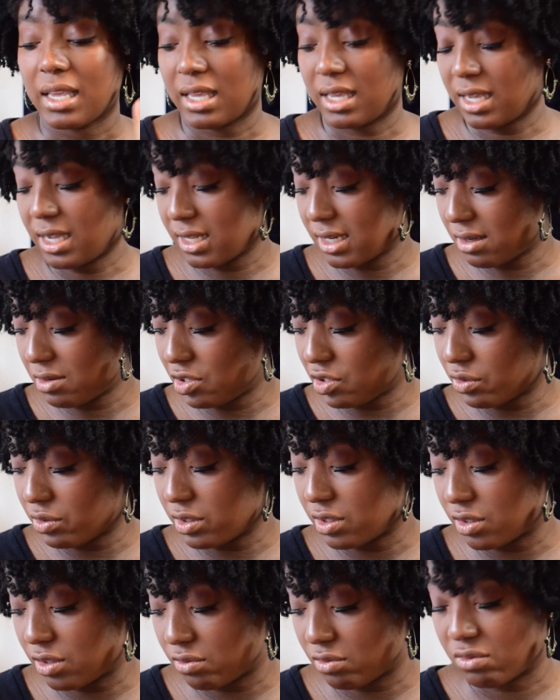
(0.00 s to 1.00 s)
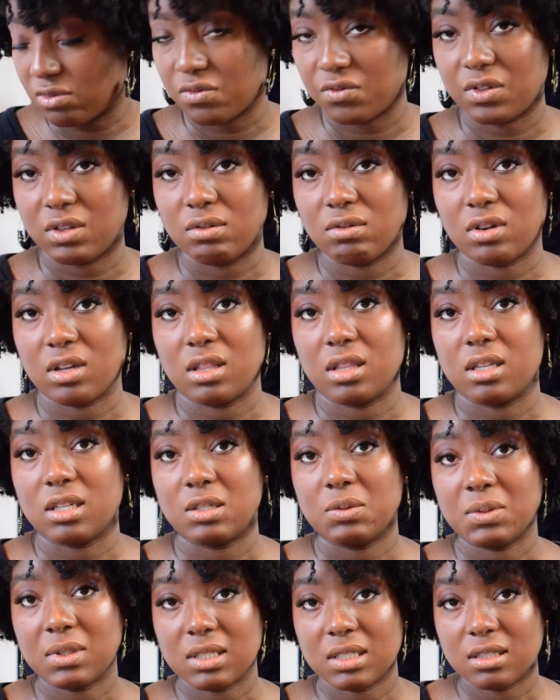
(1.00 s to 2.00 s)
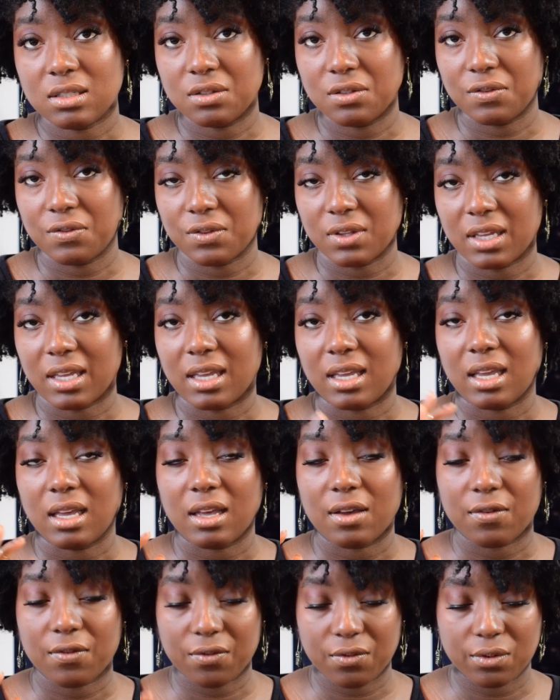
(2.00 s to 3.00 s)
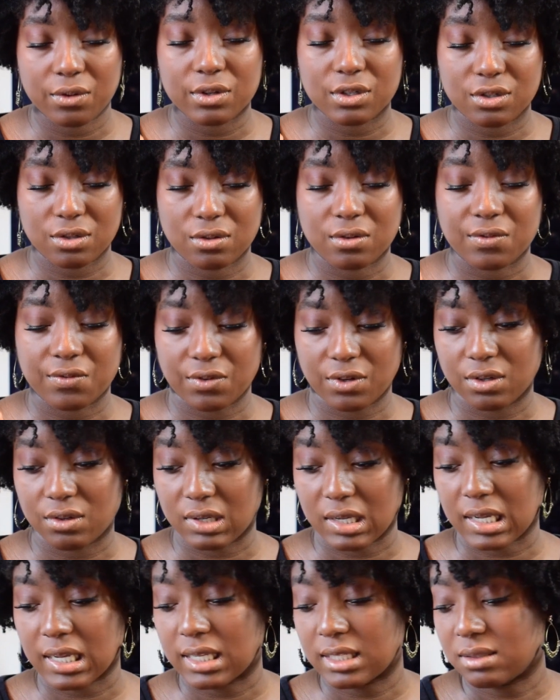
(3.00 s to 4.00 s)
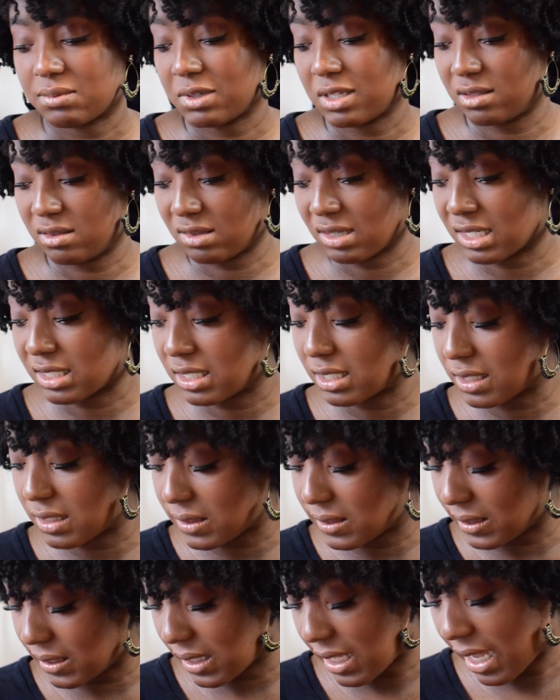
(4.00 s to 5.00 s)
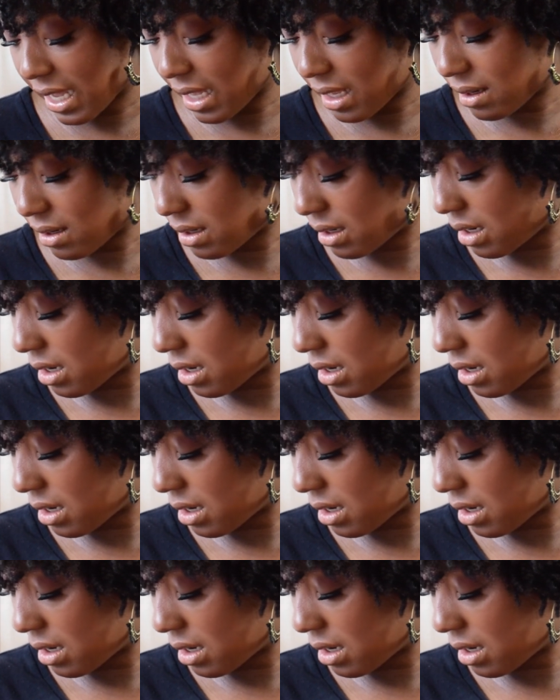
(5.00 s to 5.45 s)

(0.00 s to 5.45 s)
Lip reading: and I'm going to do a review on the Twisting Souffle for sure for you guys, because you guys need to see that.